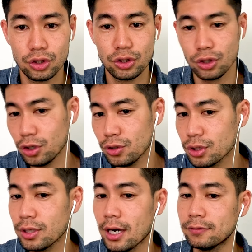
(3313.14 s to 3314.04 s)
do you
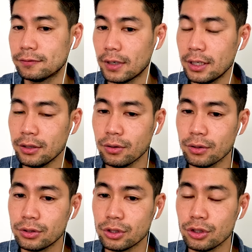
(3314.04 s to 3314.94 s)
still have fun,
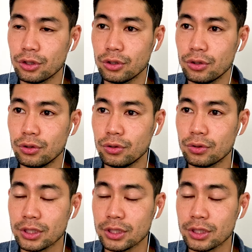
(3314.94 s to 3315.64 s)
or do you